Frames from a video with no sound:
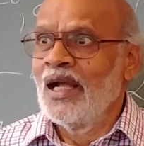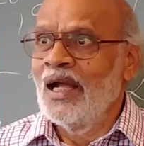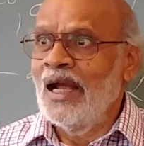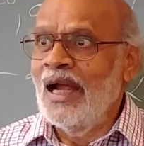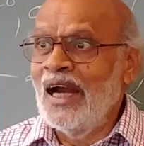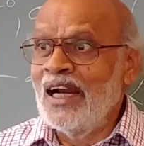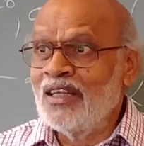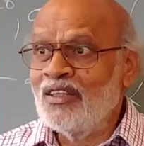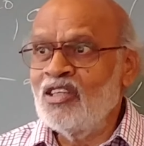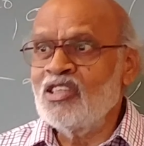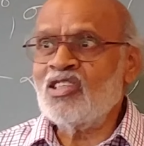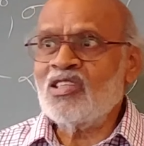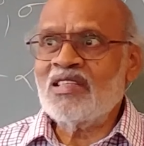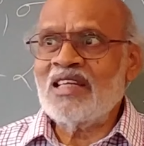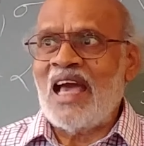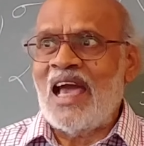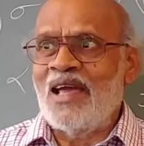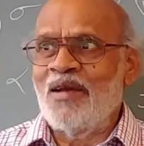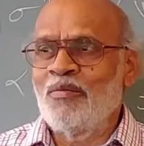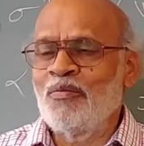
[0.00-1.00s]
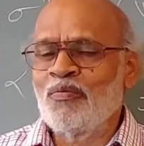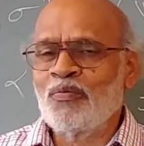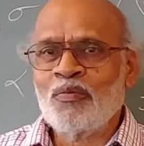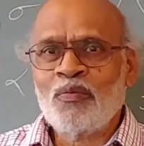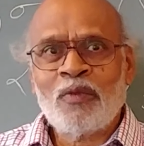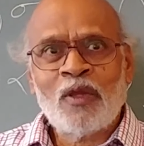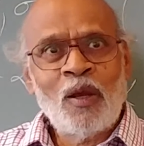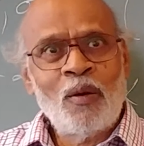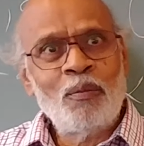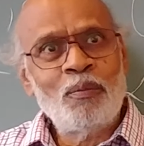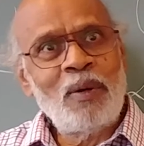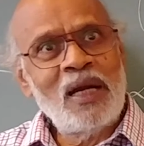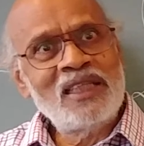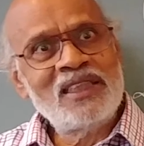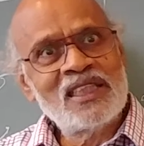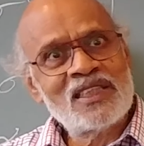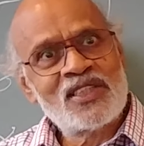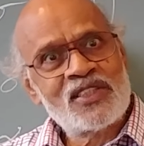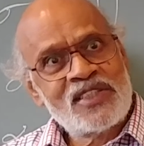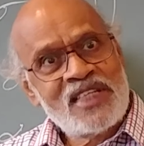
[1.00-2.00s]
And this time, by
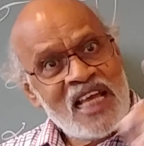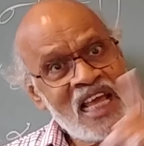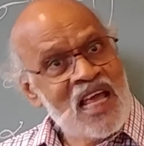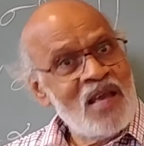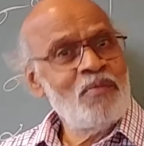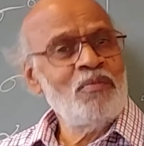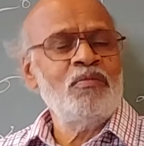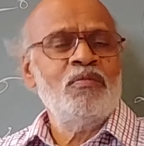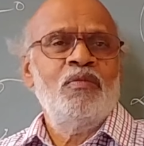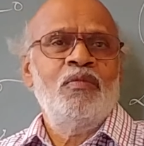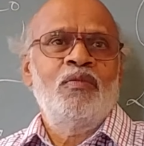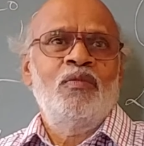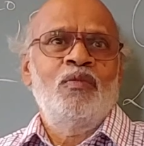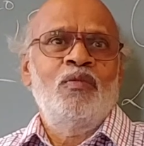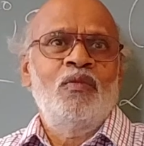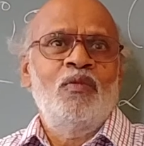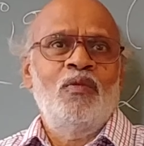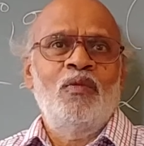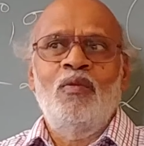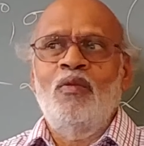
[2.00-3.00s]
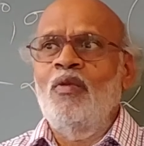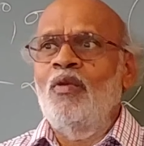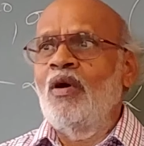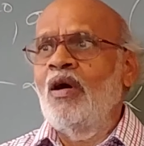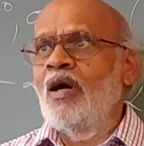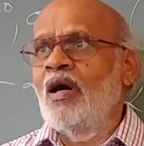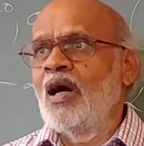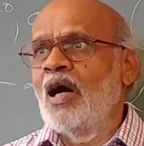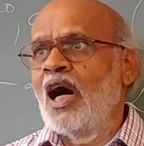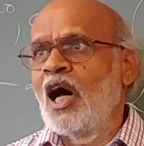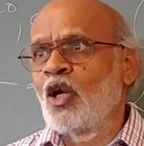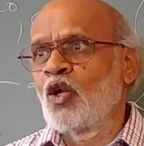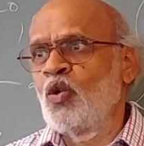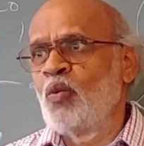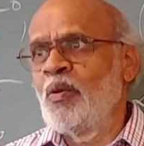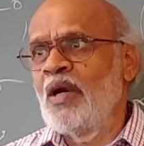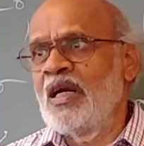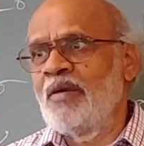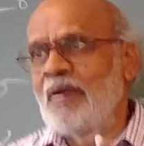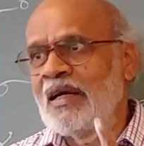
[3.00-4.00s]
the same
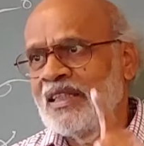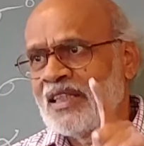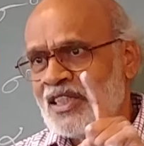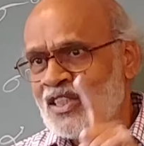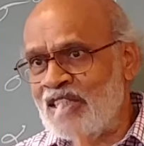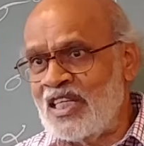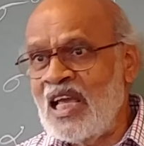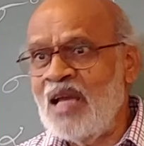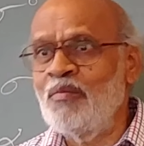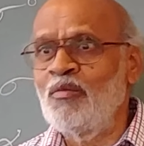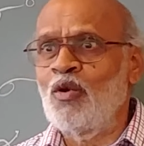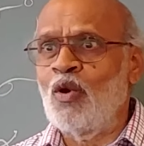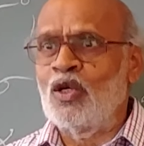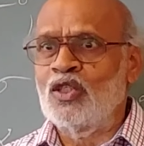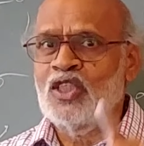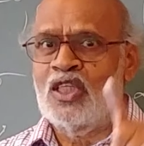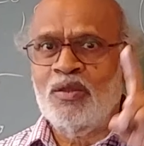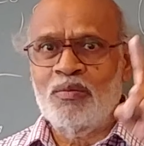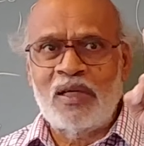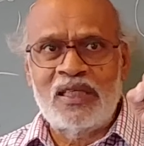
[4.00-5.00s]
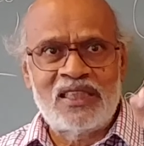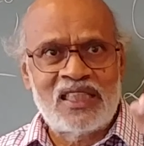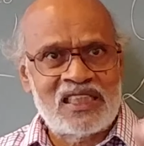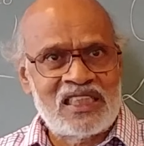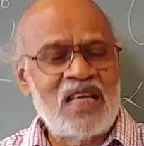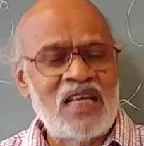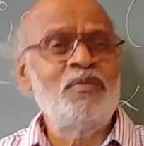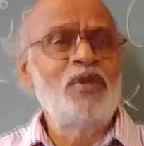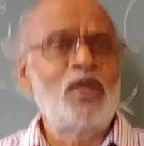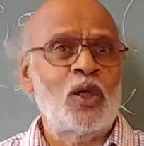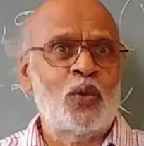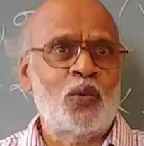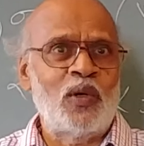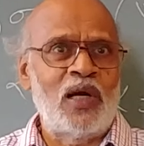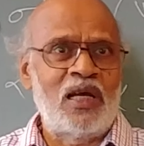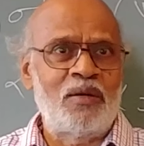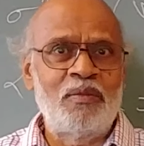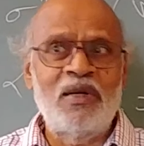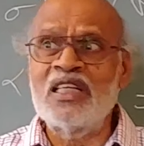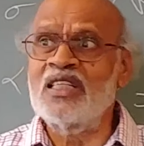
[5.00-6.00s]
argument, by the same logic, by the same
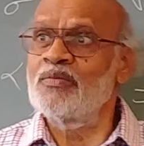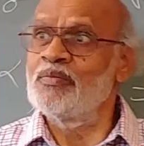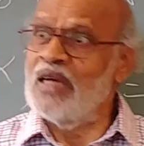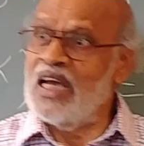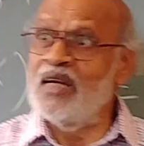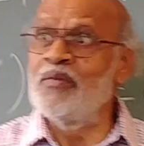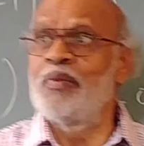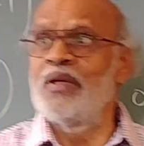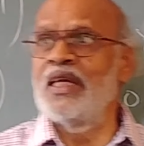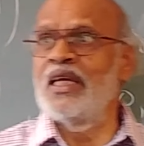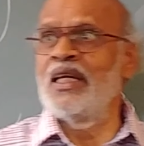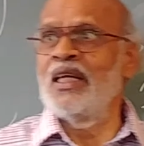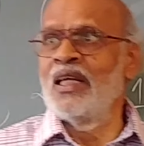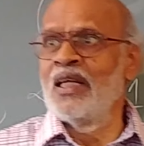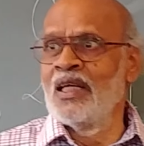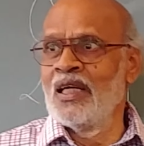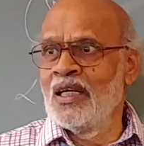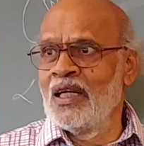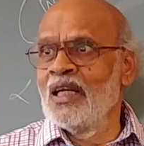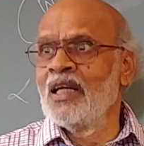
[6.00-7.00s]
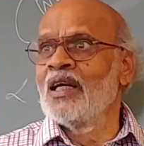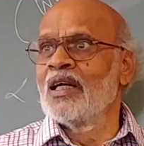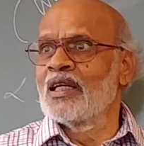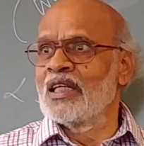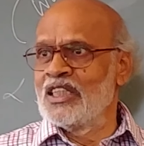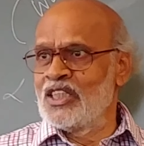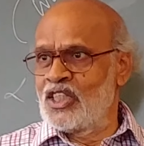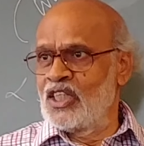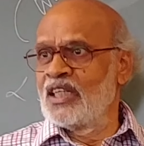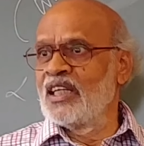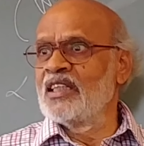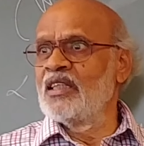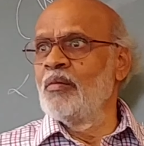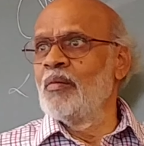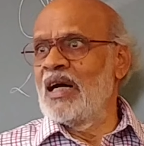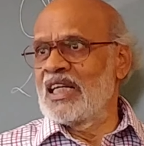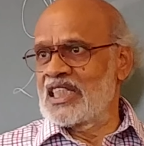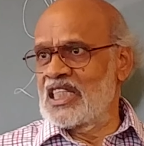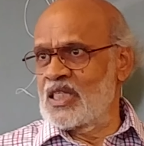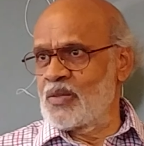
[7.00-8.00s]
requirements, when we consider the
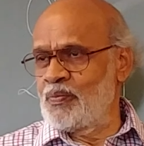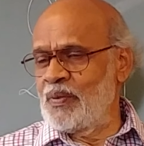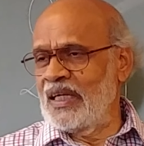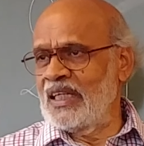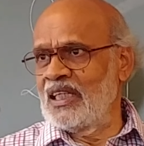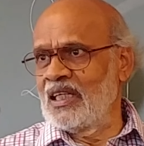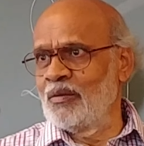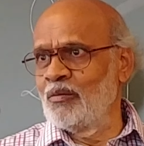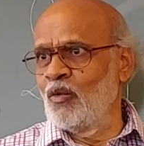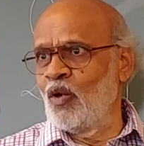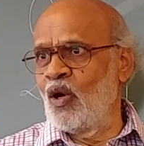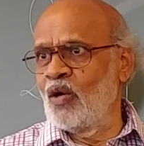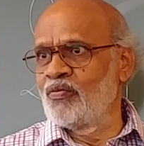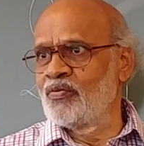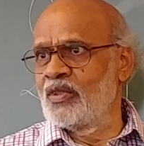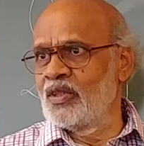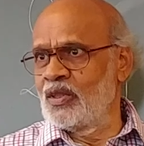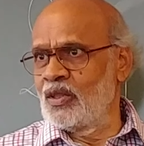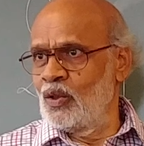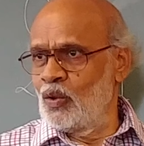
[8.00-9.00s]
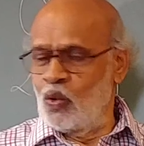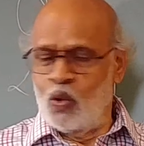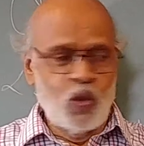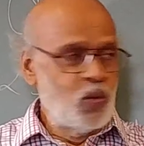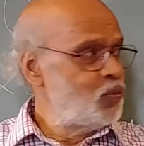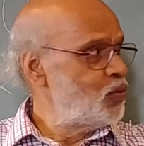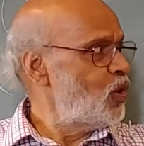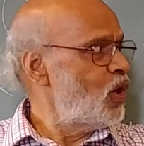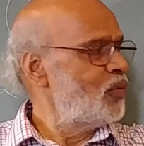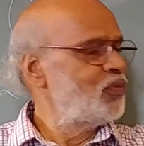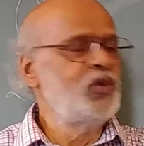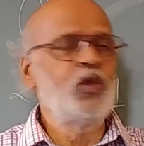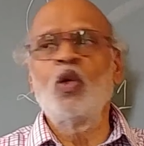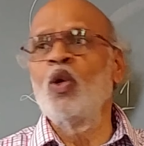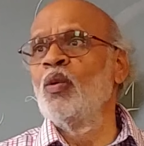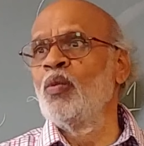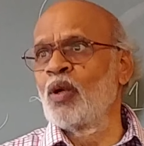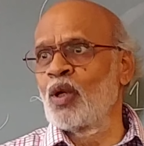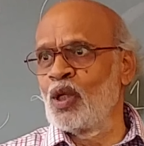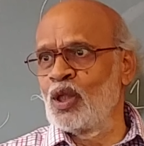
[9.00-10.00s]
mass spectrum of the
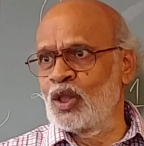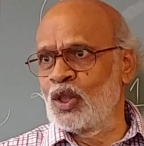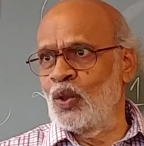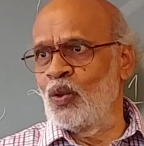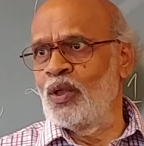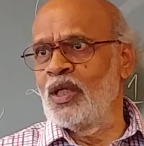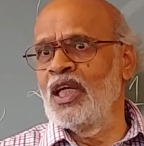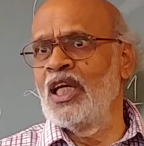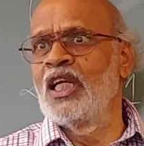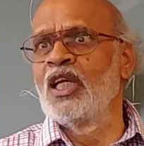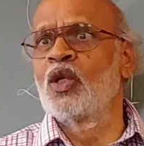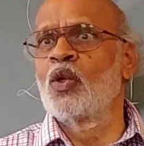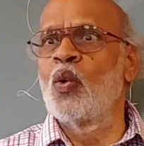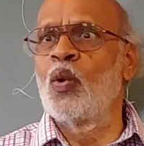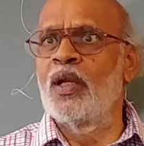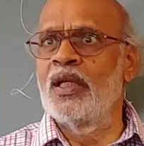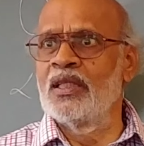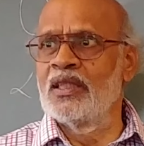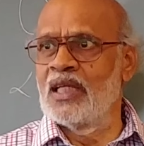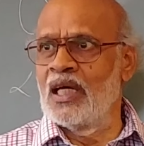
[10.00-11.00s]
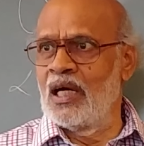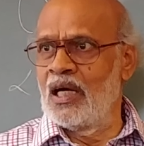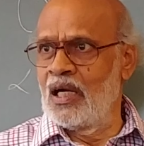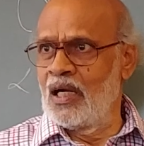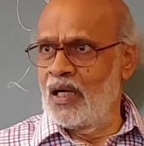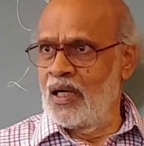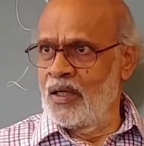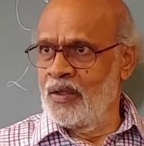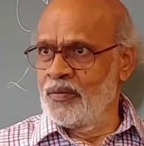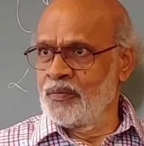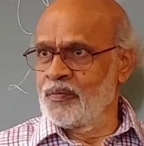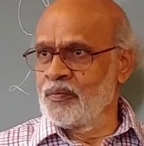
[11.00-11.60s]
overall theory, including the